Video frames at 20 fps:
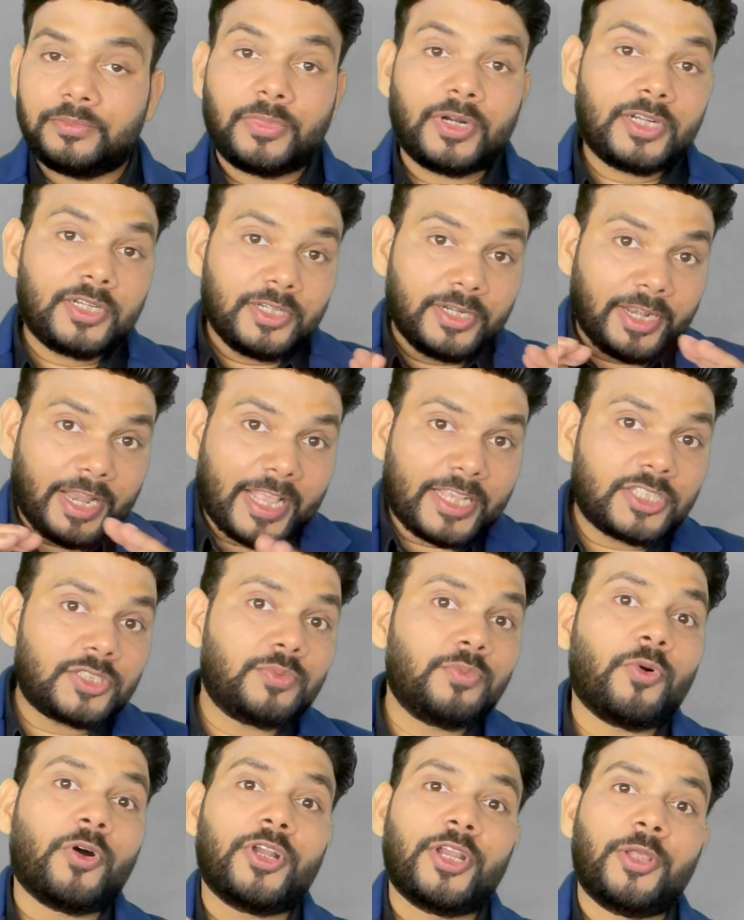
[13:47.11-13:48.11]
But next
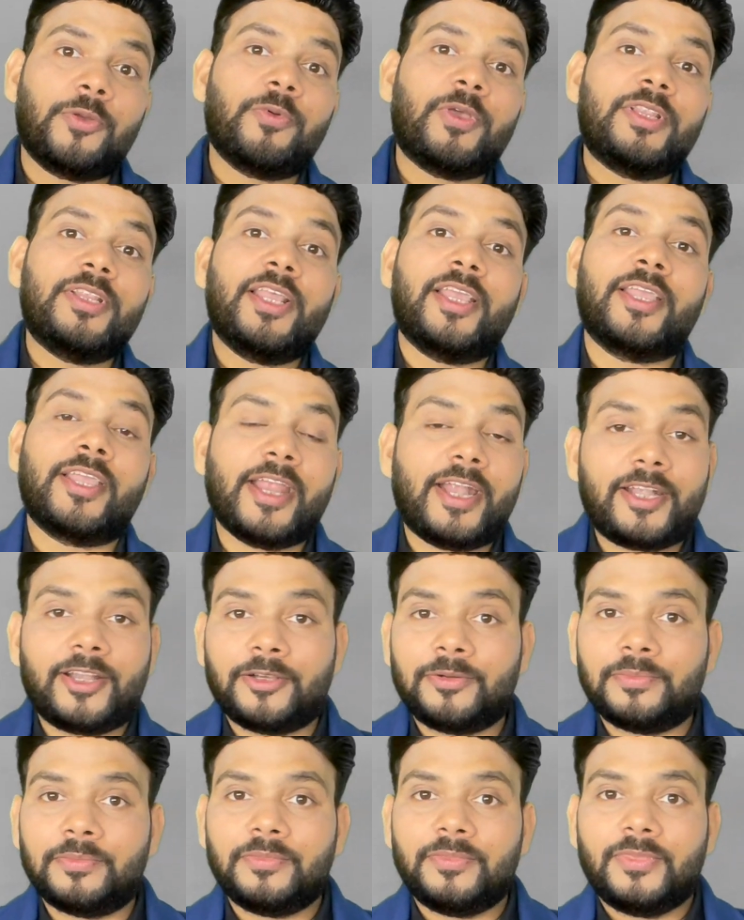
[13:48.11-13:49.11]
morning when they get
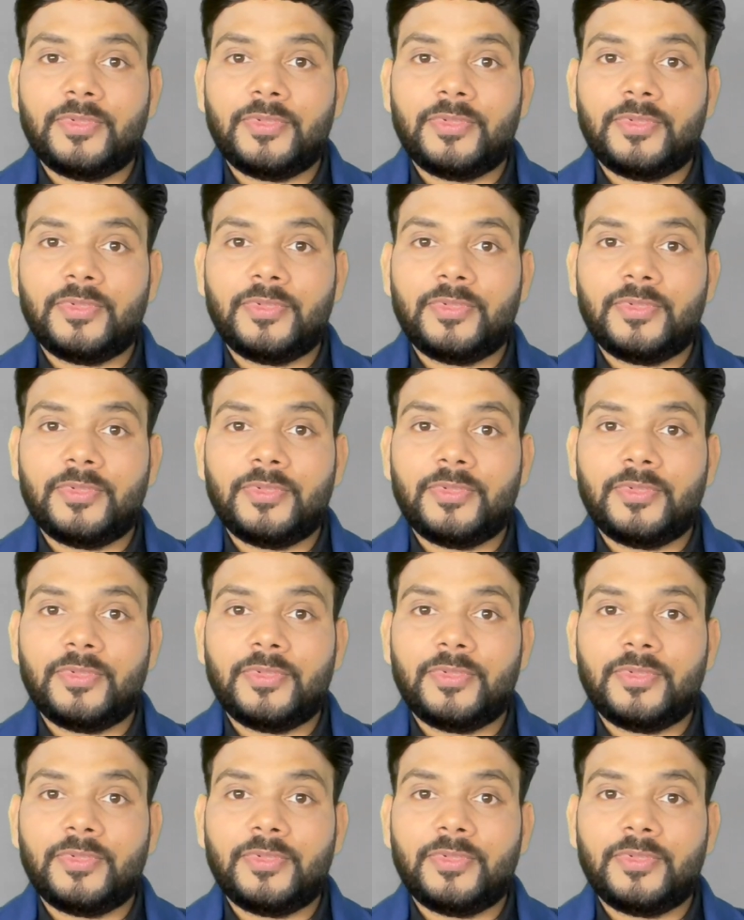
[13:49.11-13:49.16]
up,